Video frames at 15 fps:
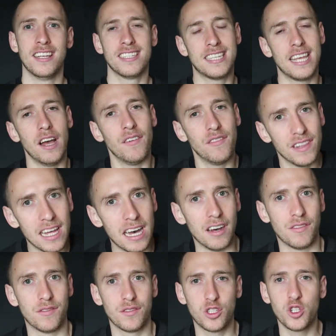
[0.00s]

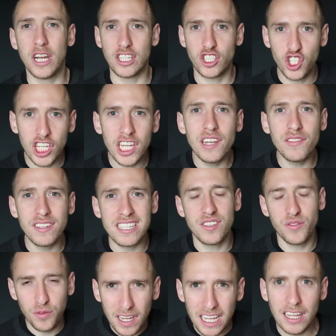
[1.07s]
self-love, to achieve this
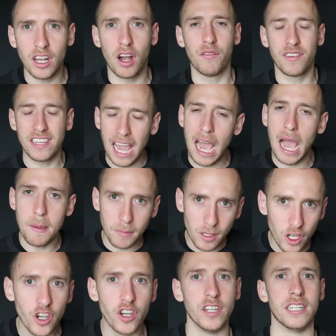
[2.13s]
feeling of, yeah, I'm
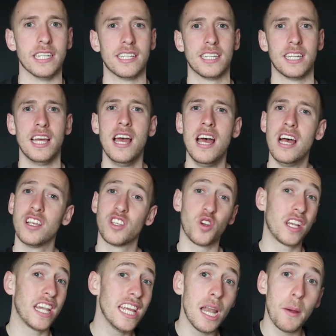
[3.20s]
good. So
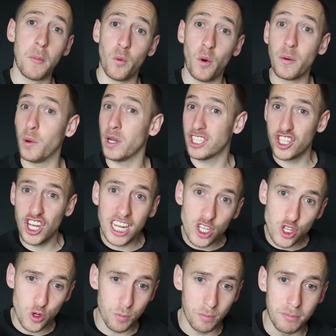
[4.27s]
key number one, what
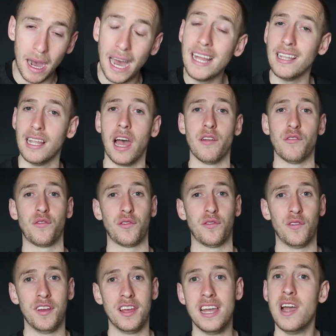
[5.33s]
changed my life
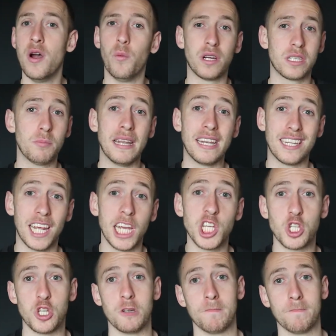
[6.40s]
was
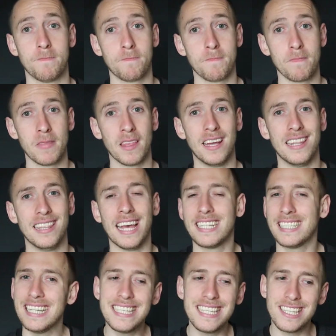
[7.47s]
meditation.
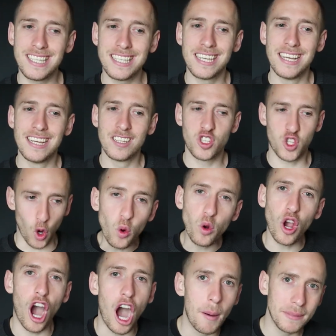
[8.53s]
Like, this is so
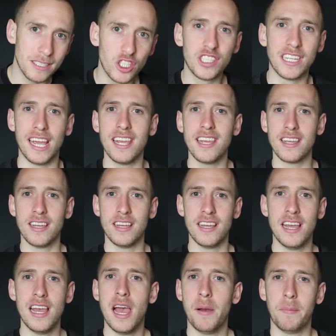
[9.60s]
common today,
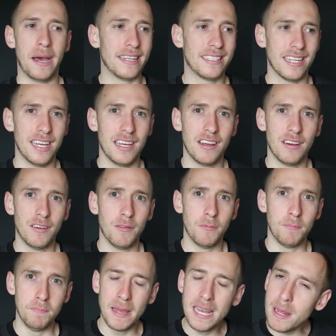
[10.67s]
but
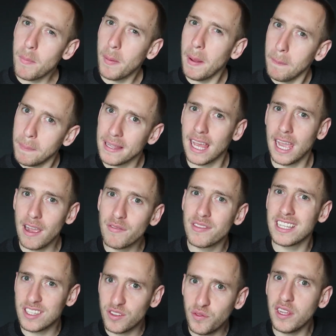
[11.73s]
Many people, they have
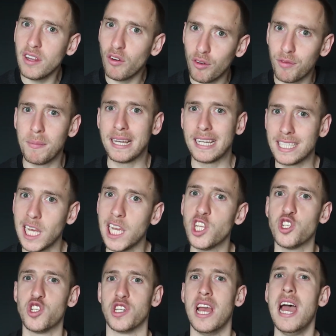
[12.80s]
this fear of
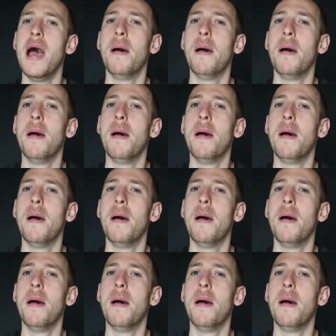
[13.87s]
meditation,